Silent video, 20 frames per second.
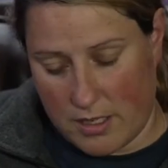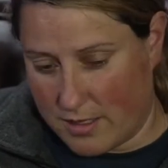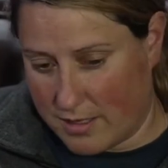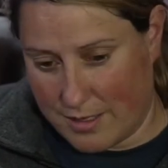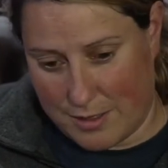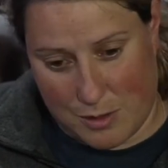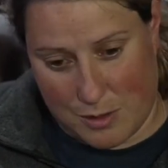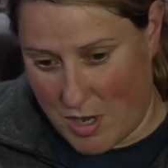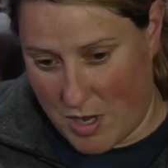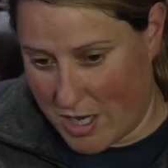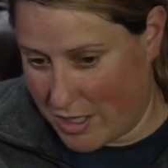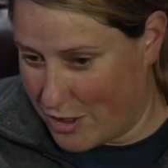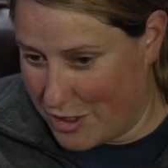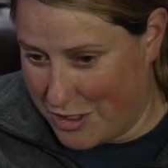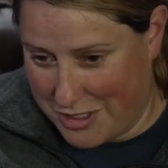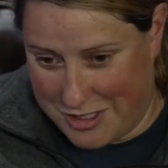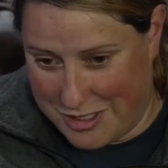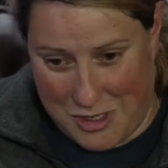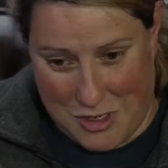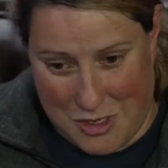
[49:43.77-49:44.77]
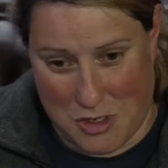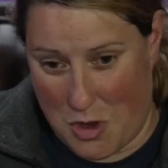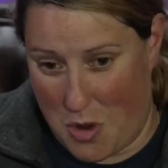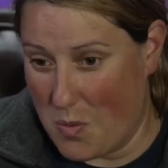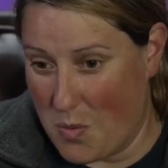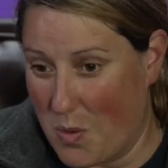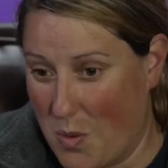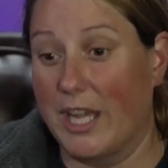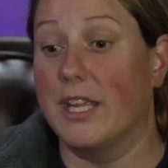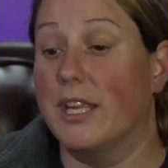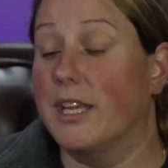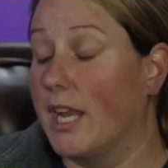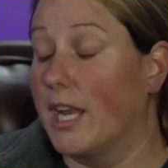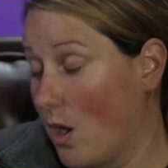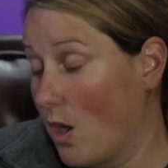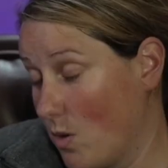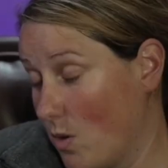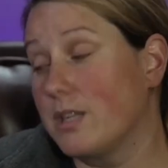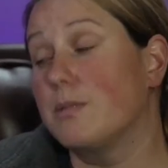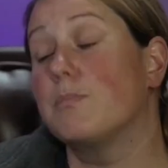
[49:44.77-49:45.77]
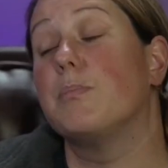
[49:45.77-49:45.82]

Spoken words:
as much as you don't want to know it,